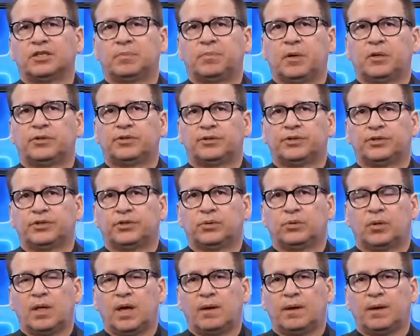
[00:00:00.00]
exposure
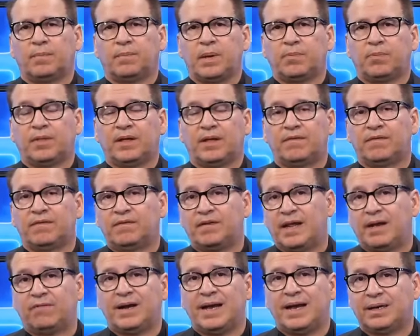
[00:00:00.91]
to a lot of people that have
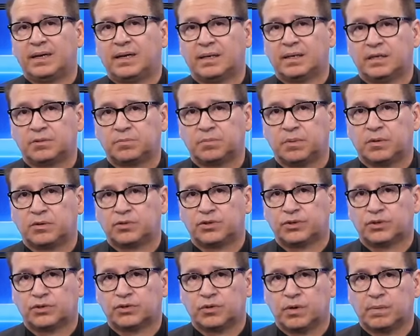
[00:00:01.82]
never had
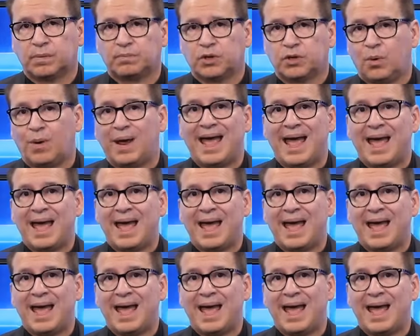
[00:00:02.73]
exposure to crypto